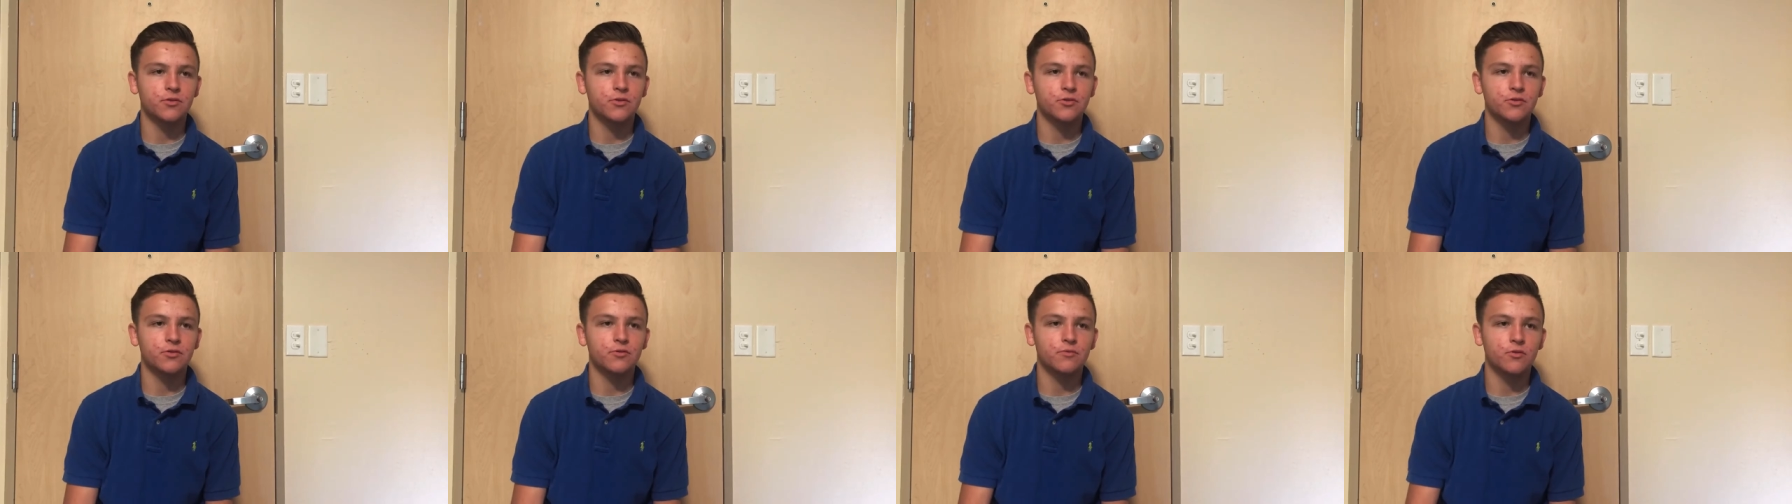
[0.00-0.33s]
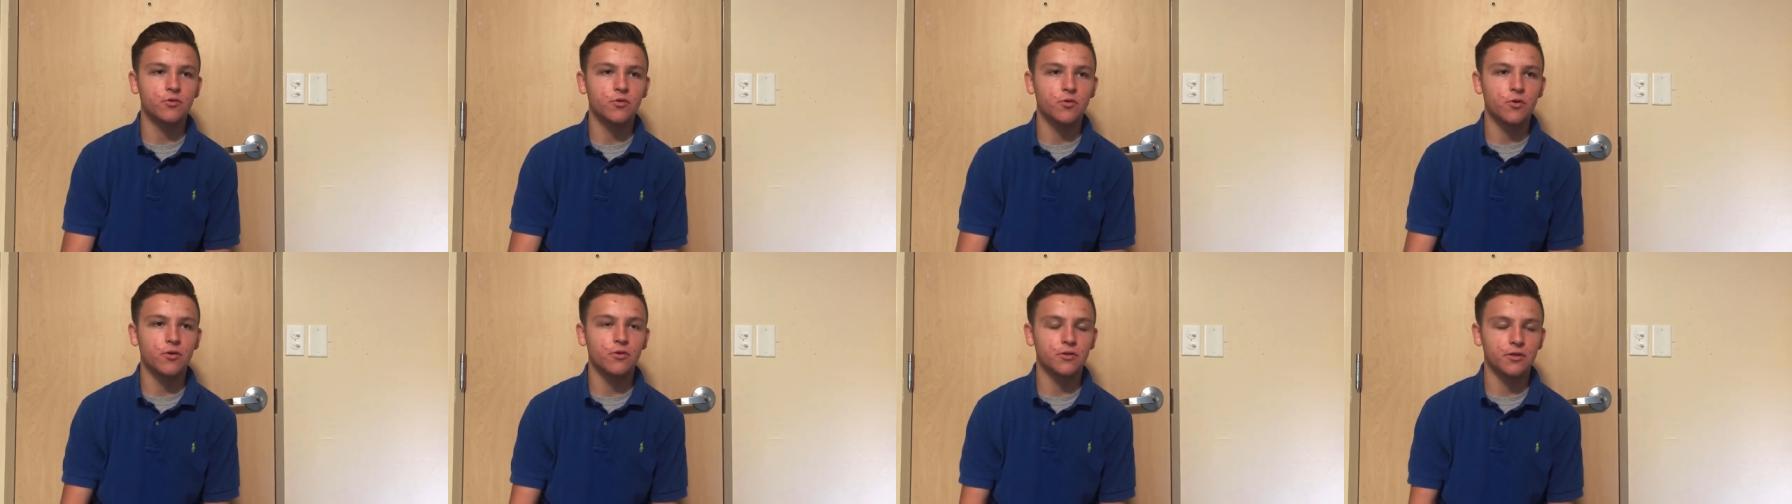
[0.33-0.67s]
good
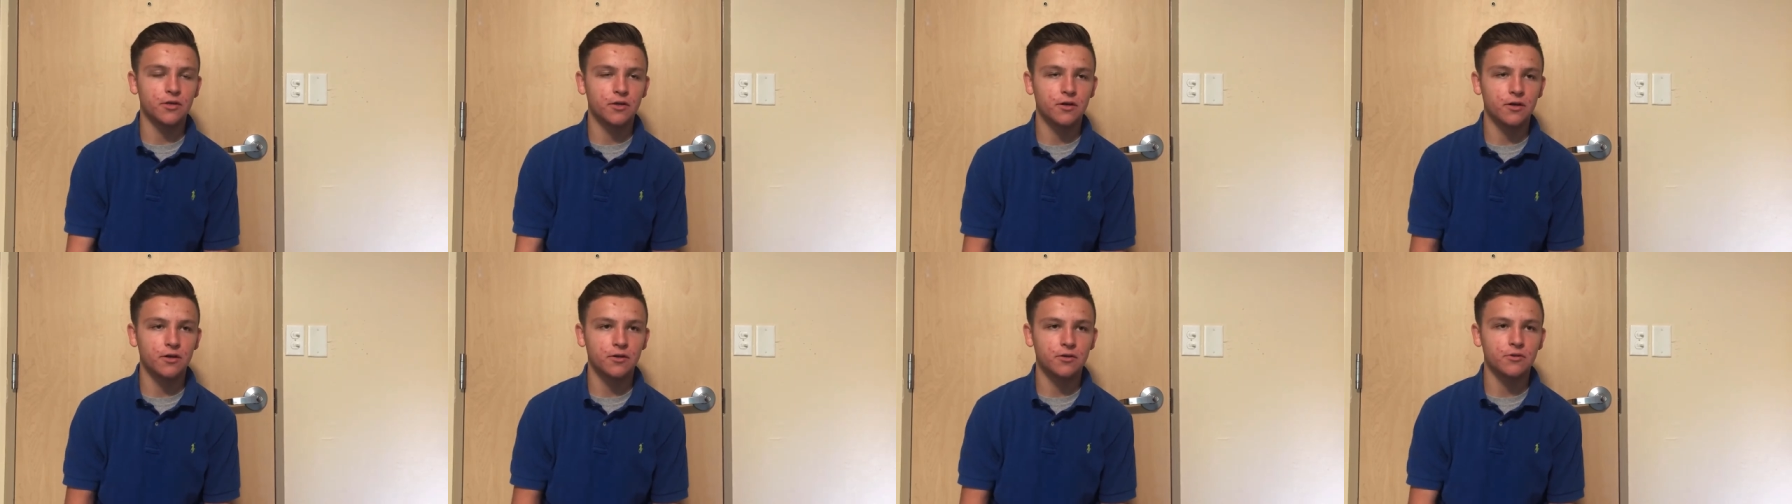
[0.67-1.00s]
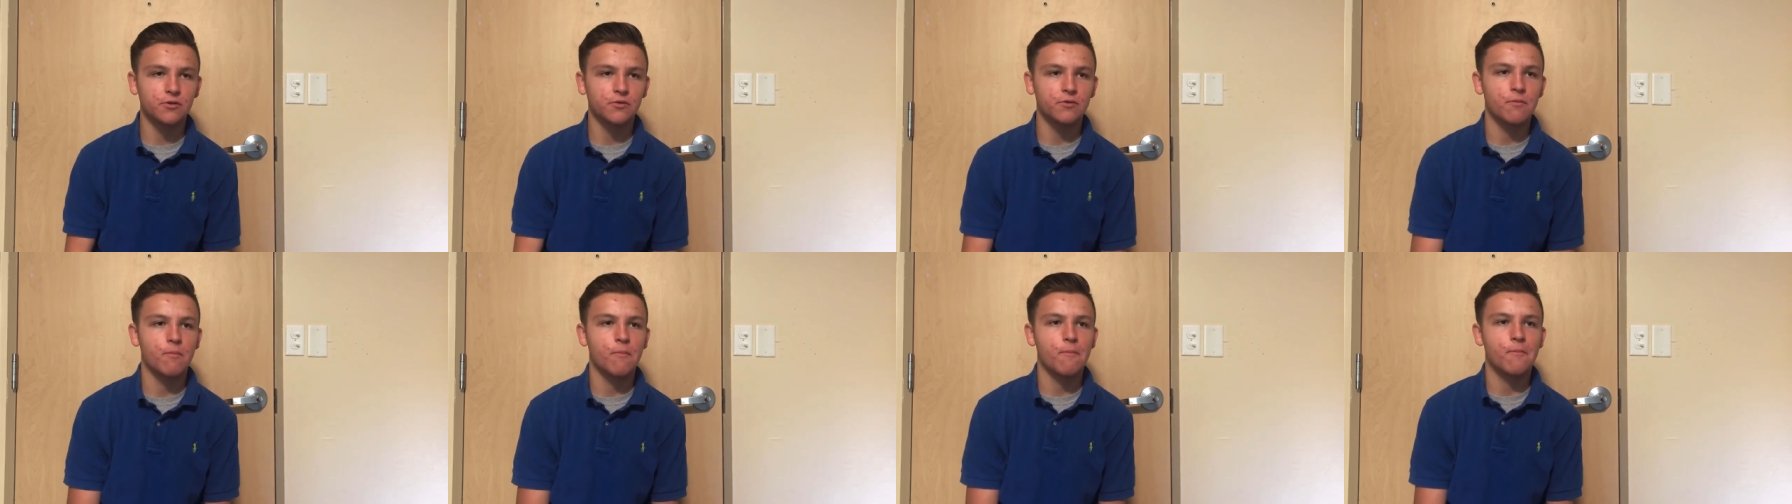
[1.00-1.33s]
quality
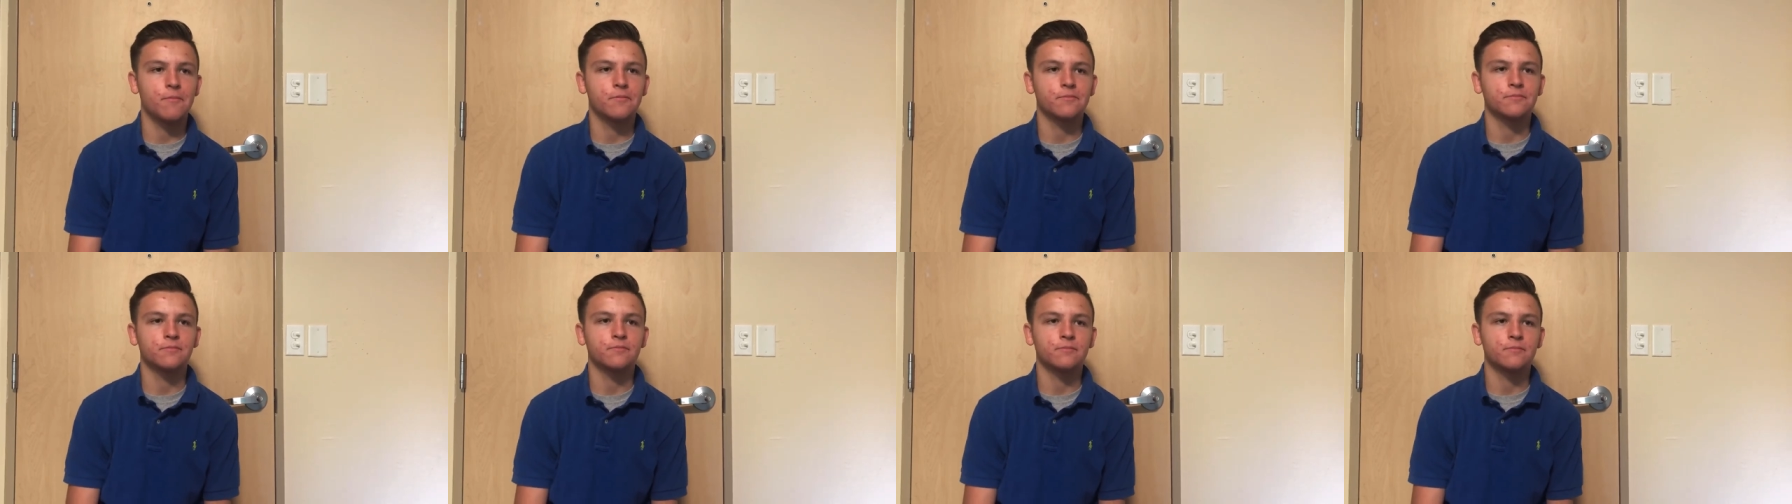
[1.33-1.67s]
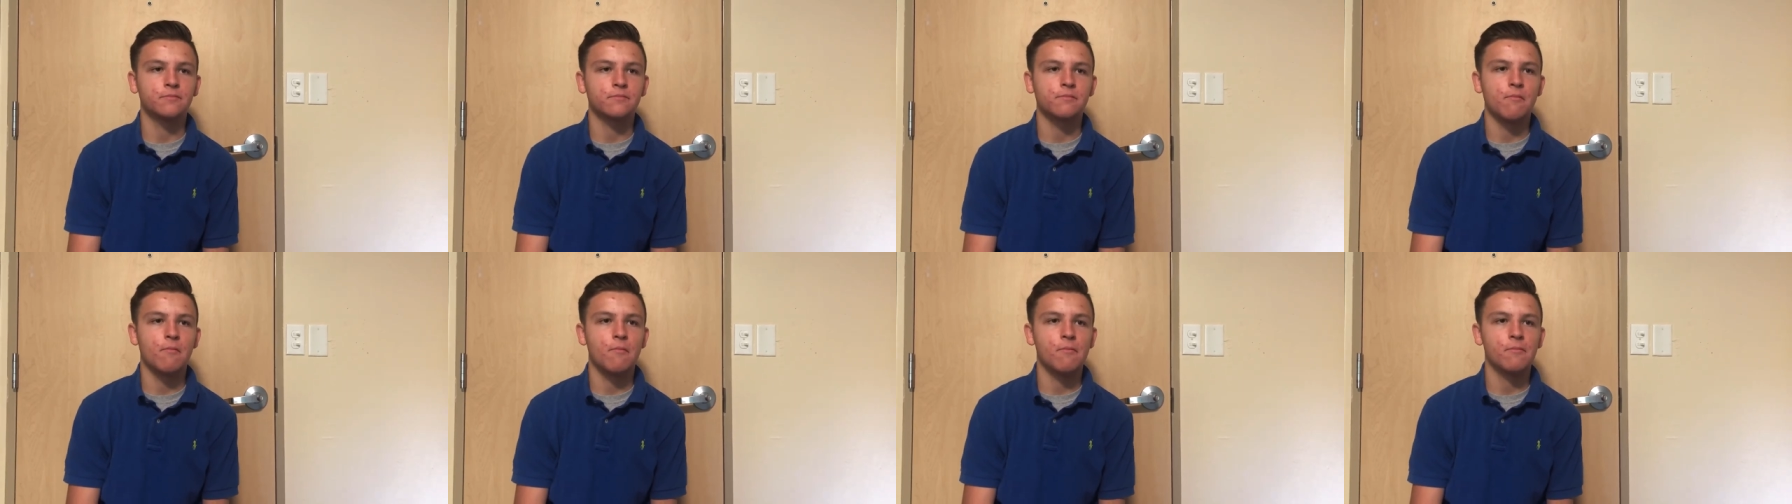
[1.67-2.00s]
audio. As
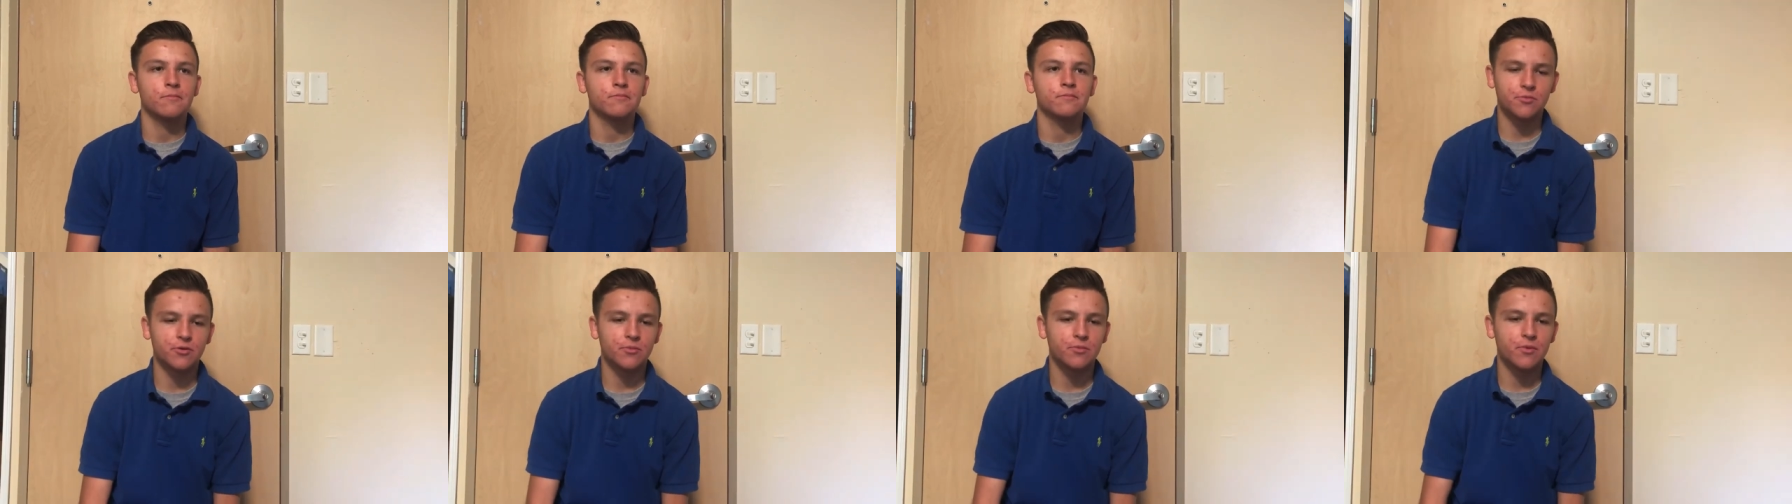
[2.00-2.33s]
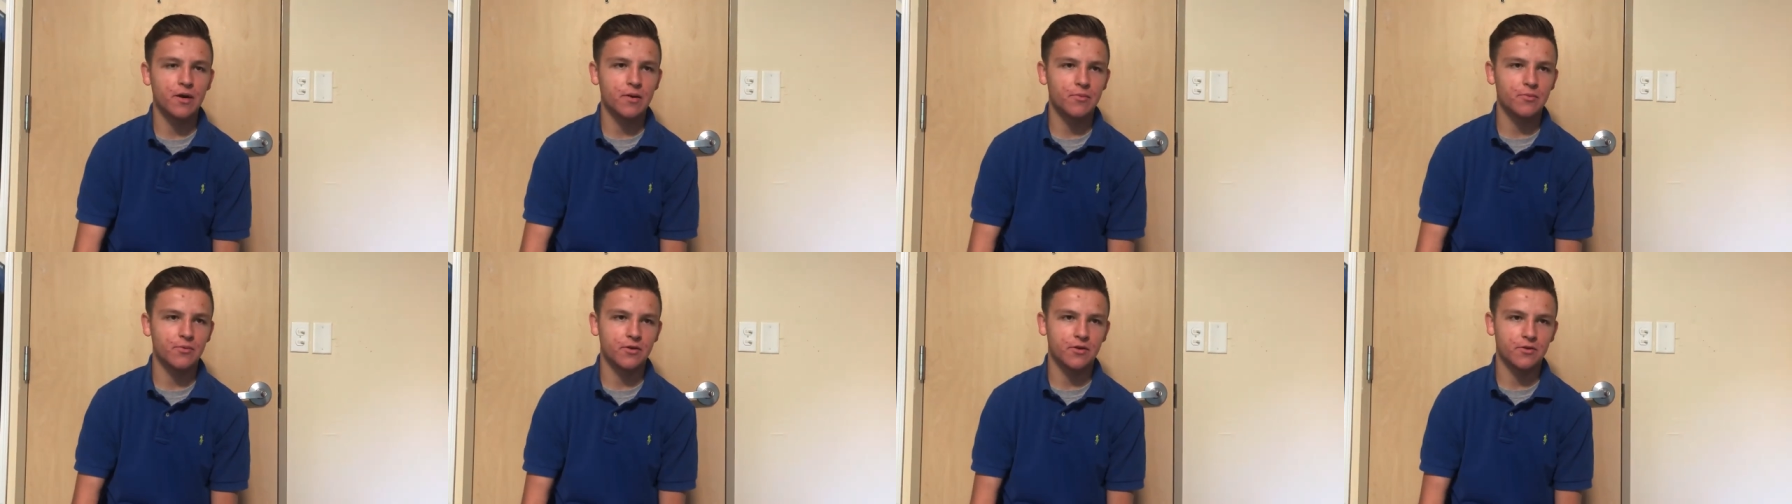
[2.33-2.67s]
sound designer
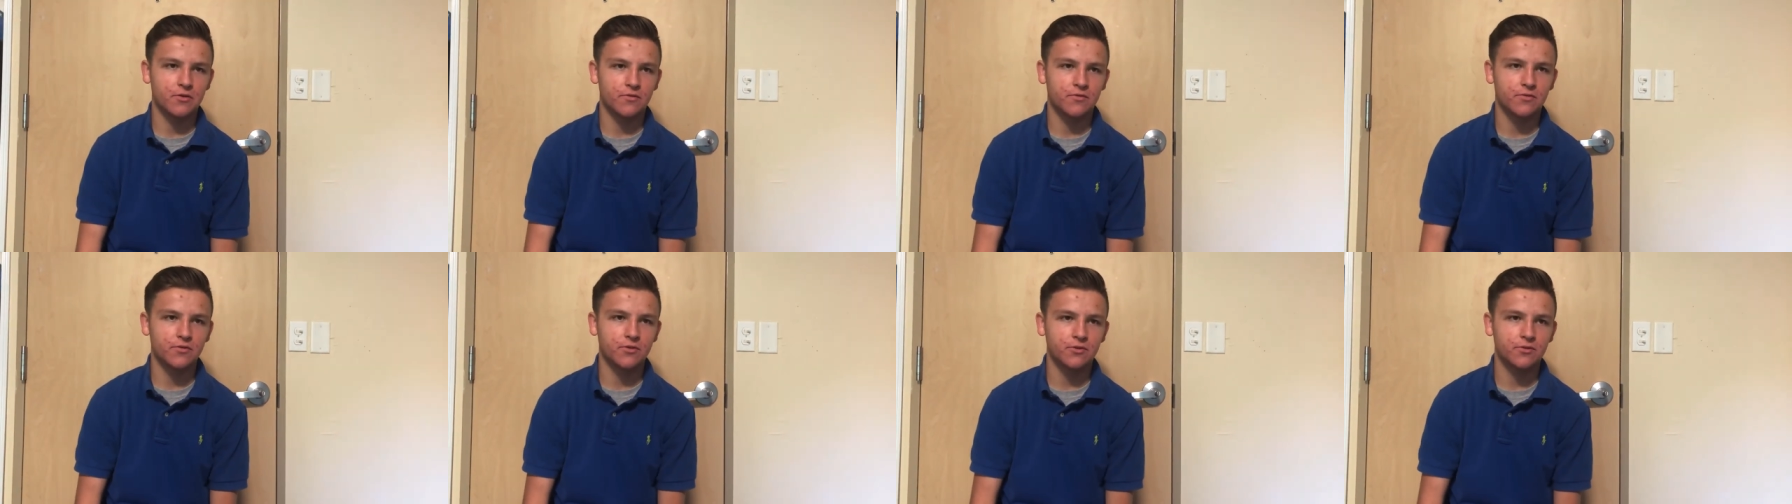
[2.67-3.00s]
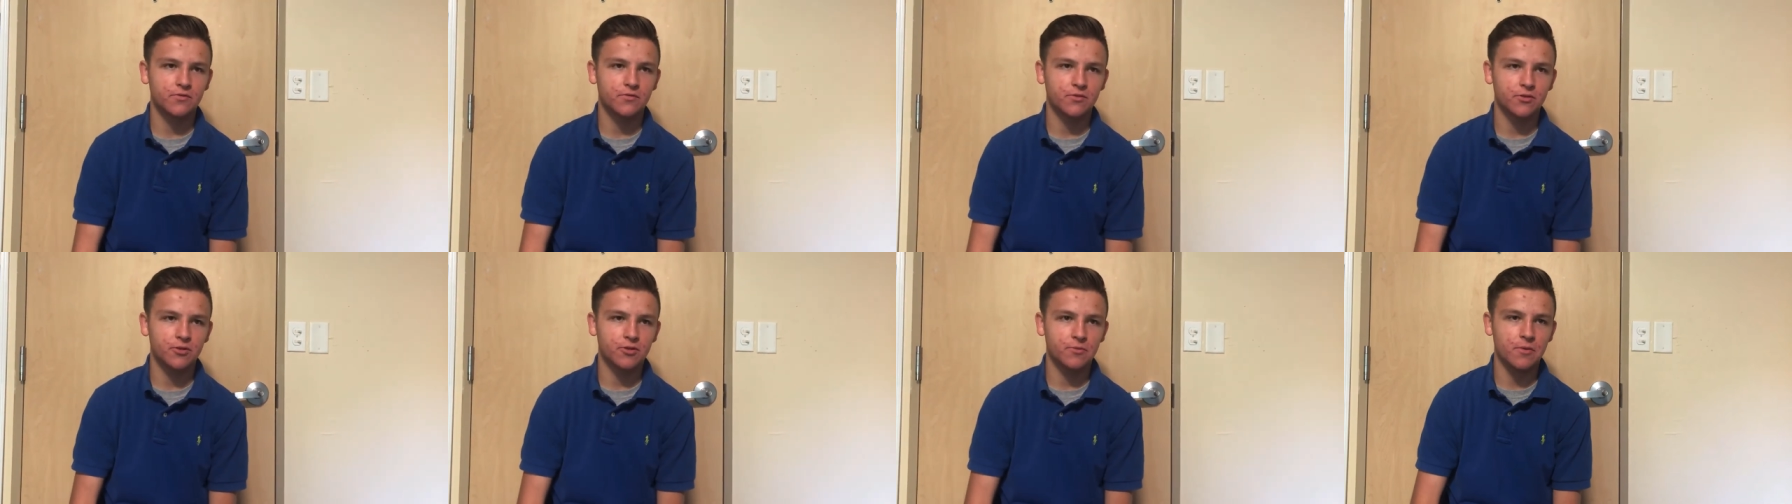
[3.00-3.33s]
boom operator for
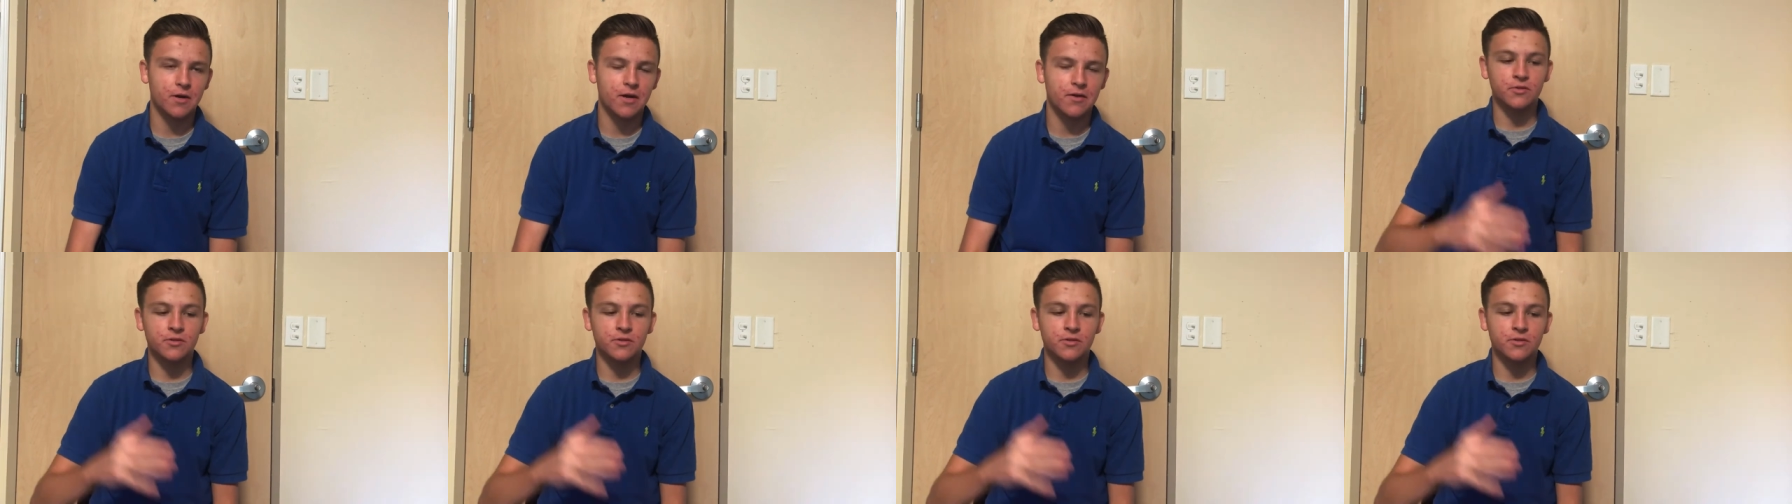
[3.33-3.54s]
this film,